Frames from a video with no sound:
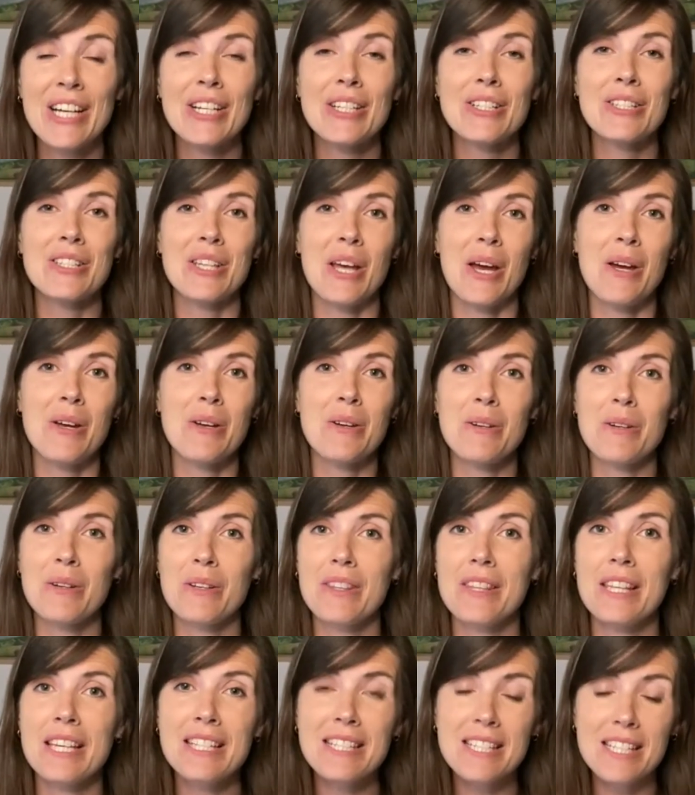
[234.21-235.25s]
So
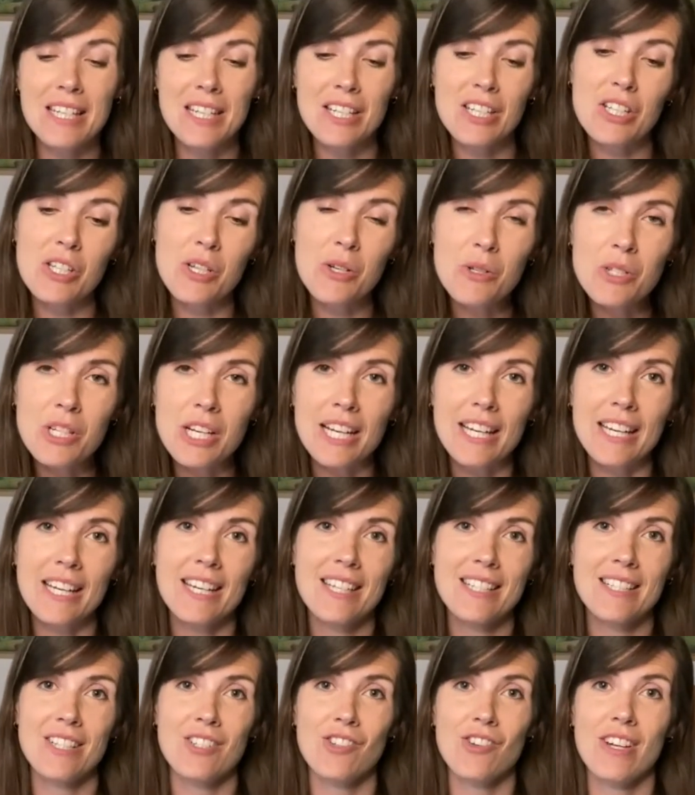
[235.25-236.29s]
this usually is
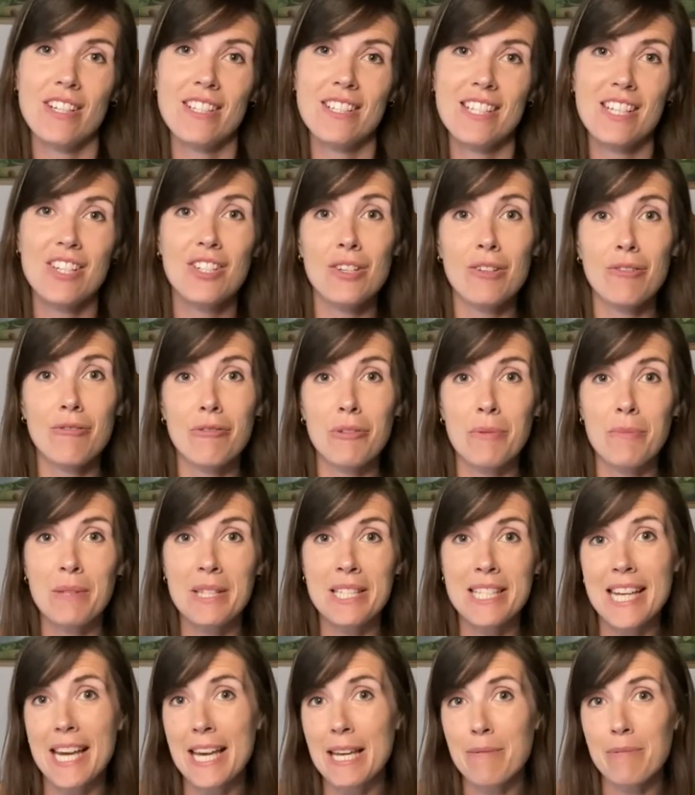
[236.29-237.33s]
a transition from the
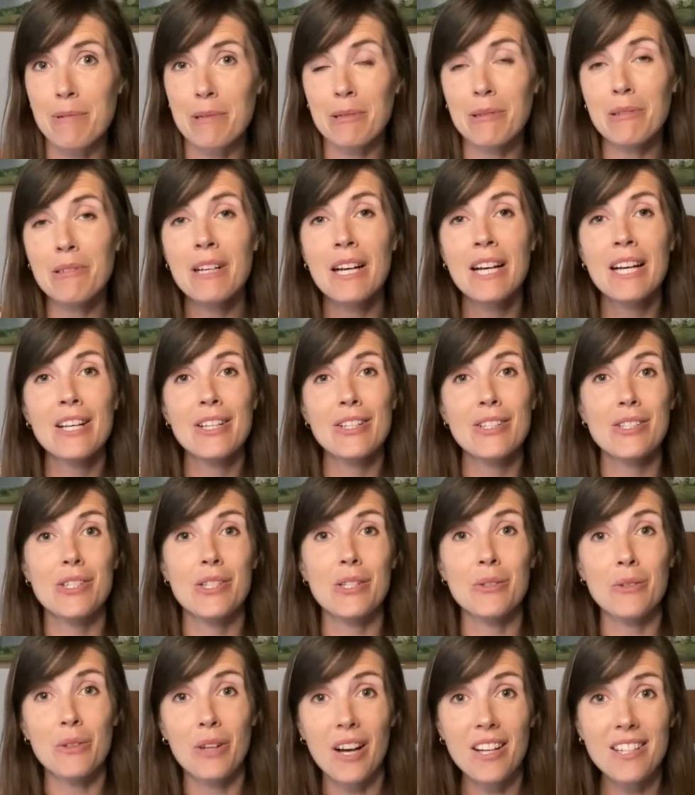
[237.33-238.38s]
table to
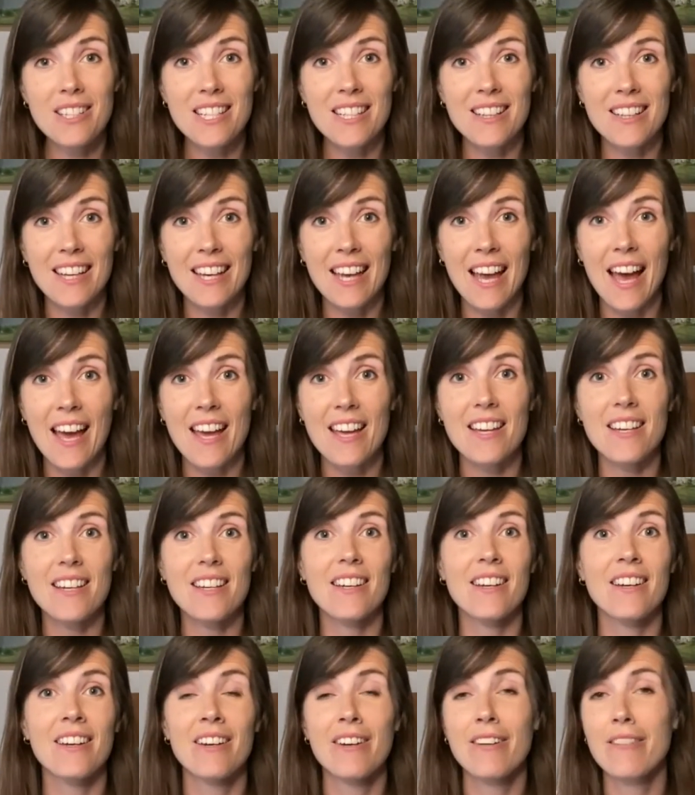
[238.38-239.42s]
cutting the cake,
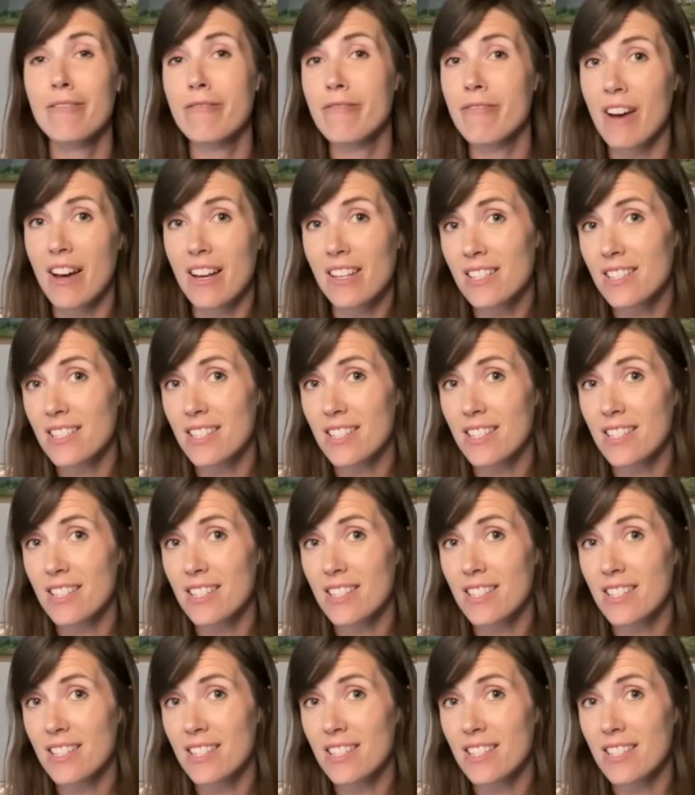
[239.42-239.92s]
first